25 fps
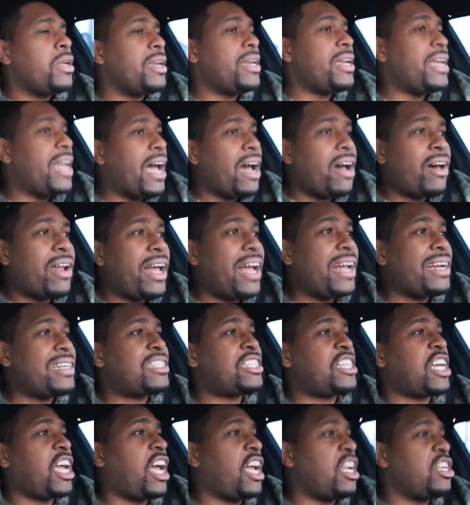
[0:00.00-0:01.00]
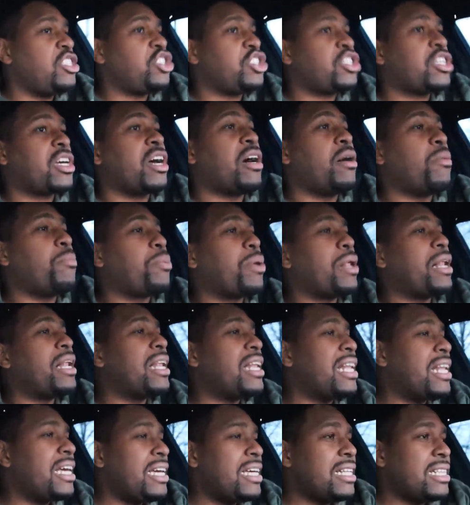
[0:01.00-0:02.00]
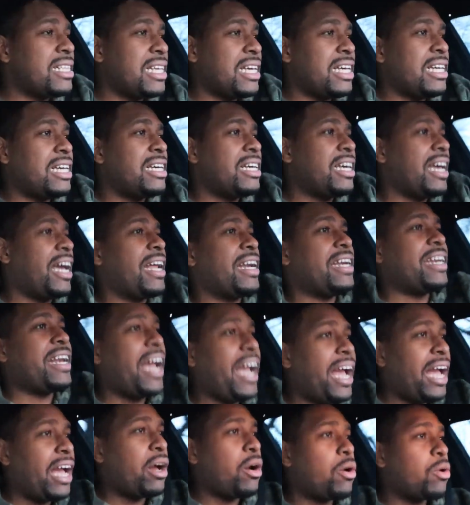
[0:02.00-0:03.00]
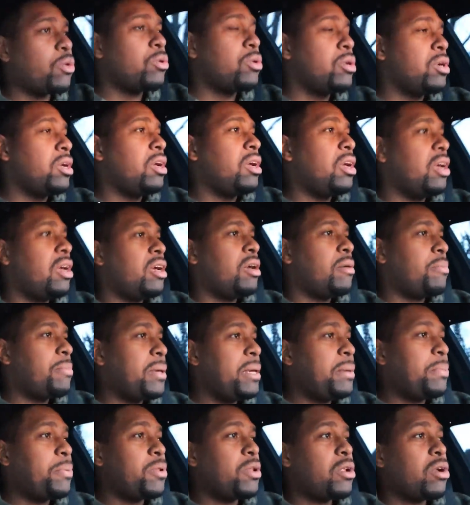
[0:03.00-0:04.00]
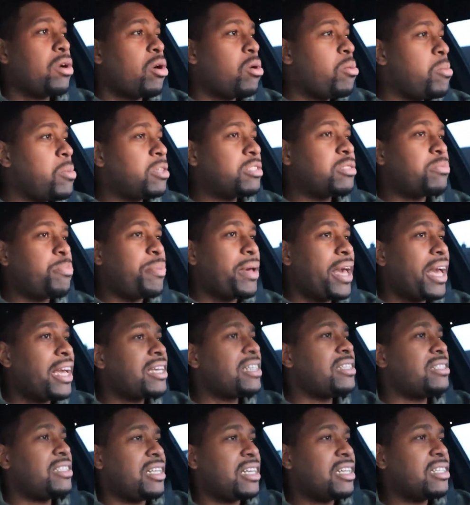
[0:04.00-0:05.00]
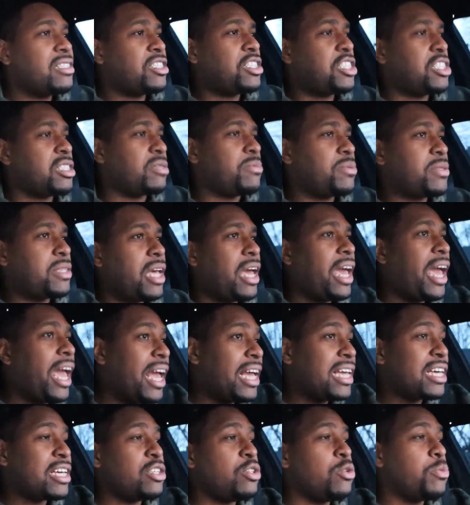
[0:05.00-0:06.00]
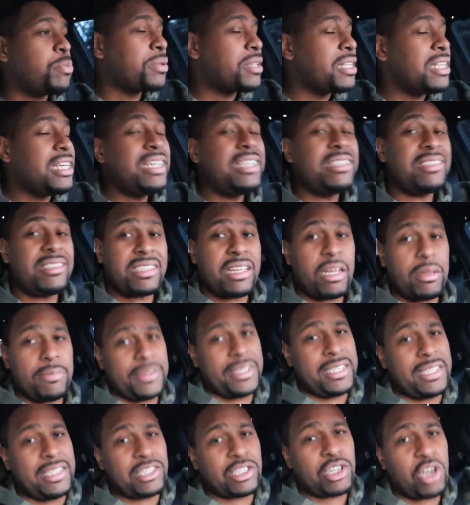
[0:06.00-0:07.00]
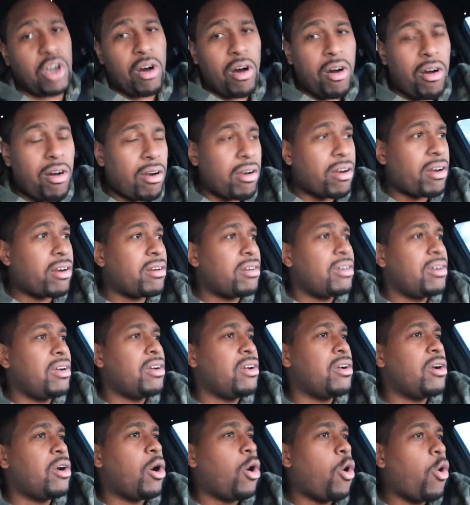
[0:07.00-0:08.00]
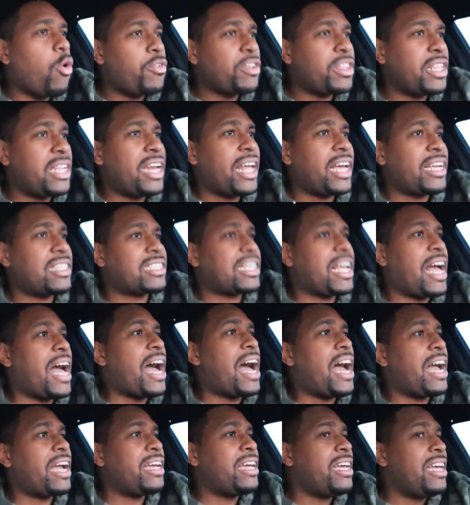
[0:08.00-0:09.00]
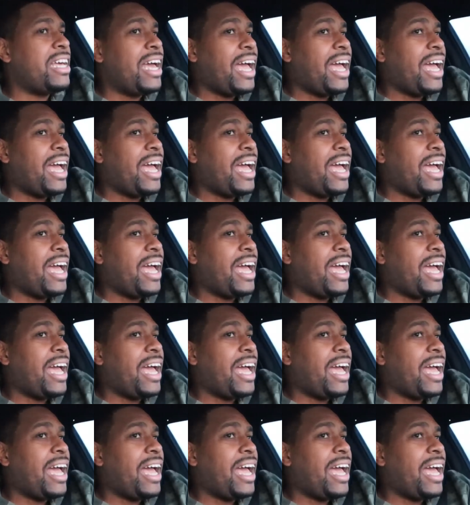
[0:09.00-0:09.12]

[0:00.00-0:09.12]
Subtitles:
Now that changed completely. And now people are almost begging dealerships, hey, can you please sell me this car over the next guy?